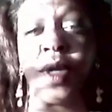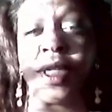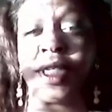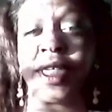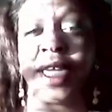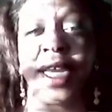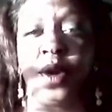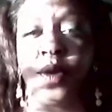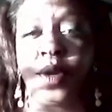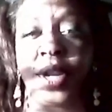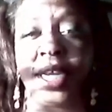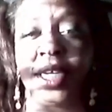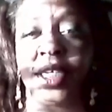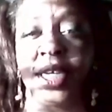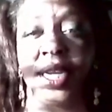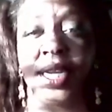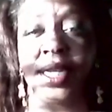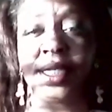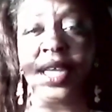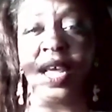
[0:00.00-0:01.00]
out what the hell they
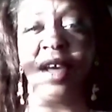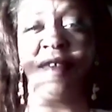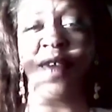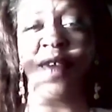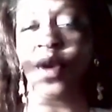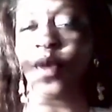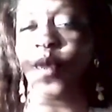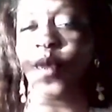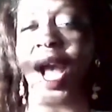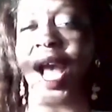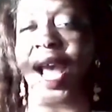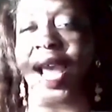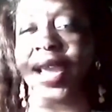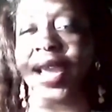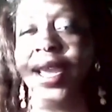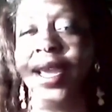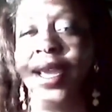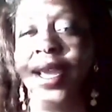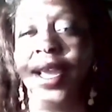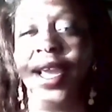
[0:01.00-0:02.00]
jealous of or why.
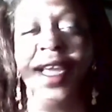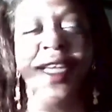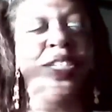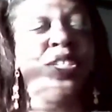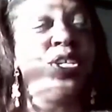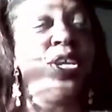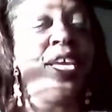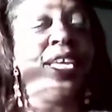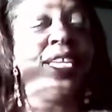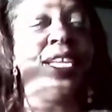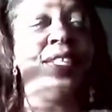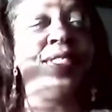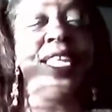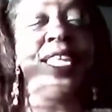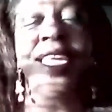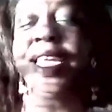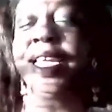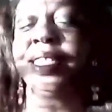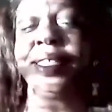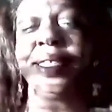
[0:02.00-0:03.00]
And the
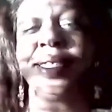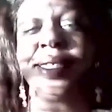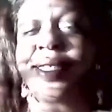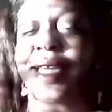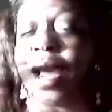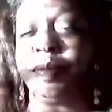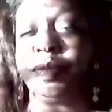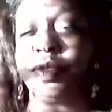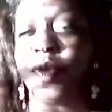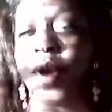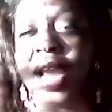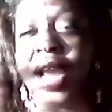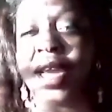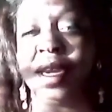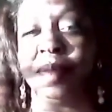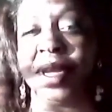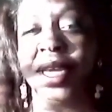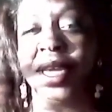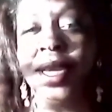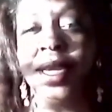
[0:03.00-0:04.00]
thing is to stop
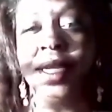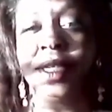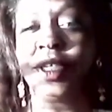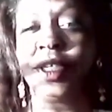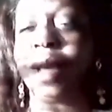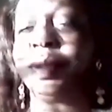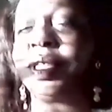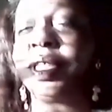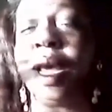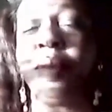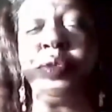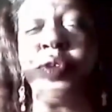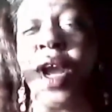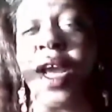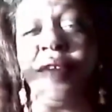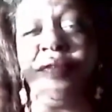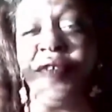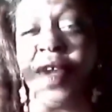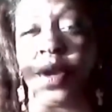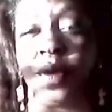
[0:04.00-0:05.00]
trying to stop
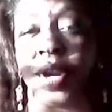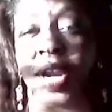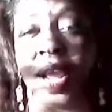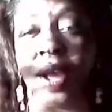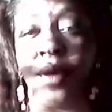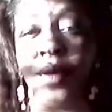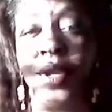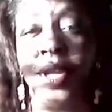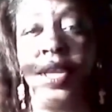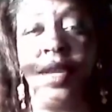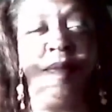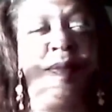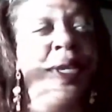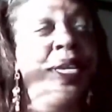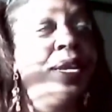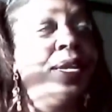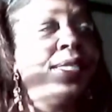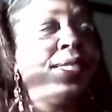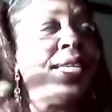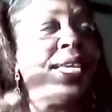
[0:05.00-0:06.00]
trying to figure it out.
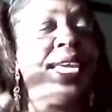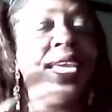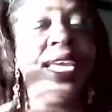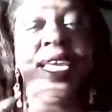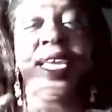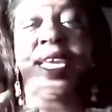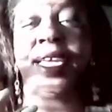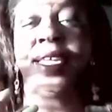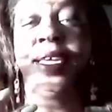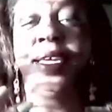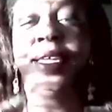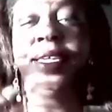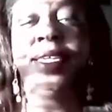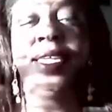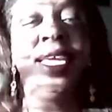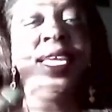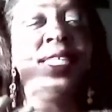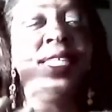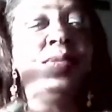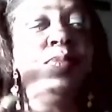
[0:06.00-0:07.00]
Because again,
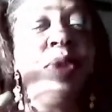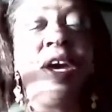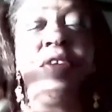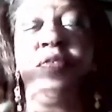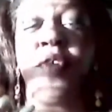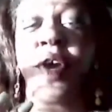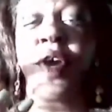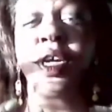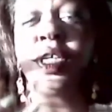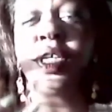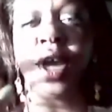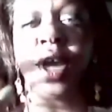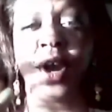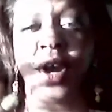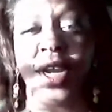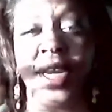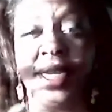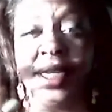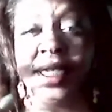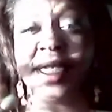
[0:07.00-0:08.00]
these motherfuckers
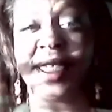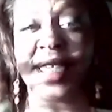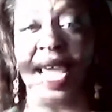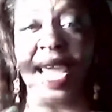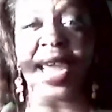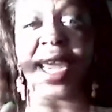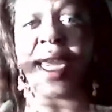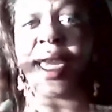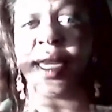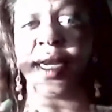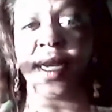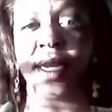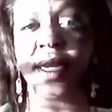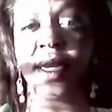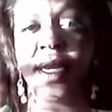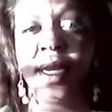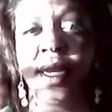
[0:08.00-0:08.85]
are insane.